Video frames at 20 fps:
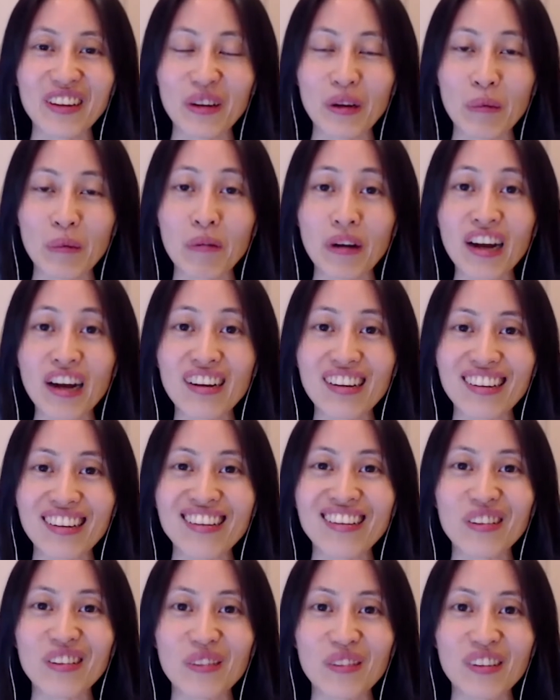your
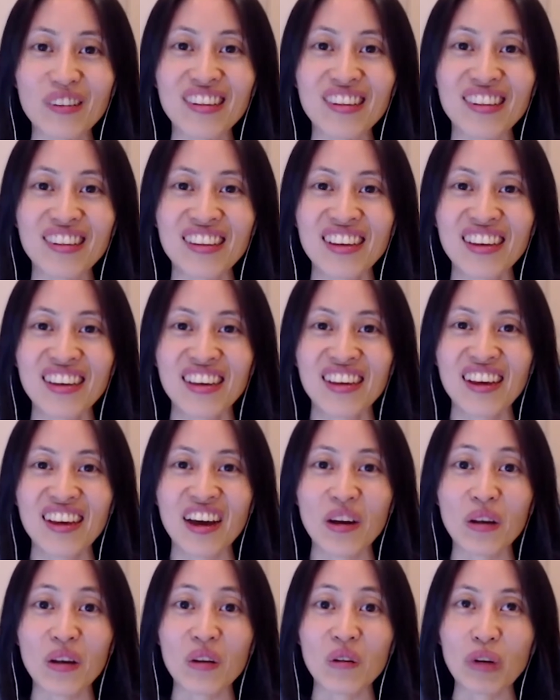practice and how
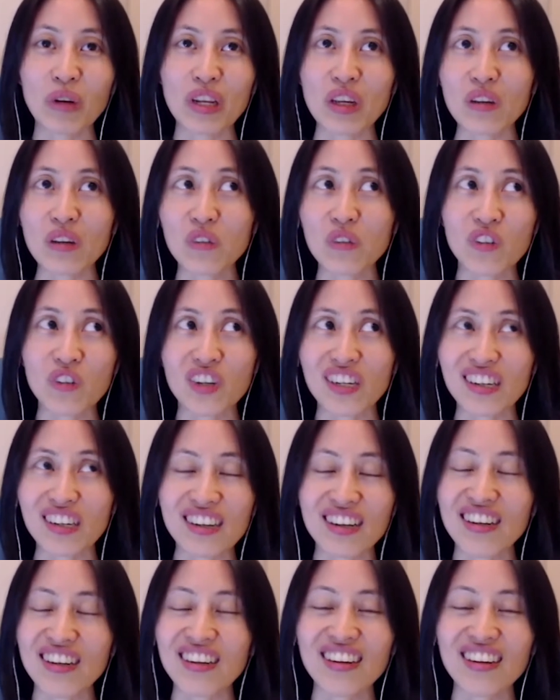you, so, you get started.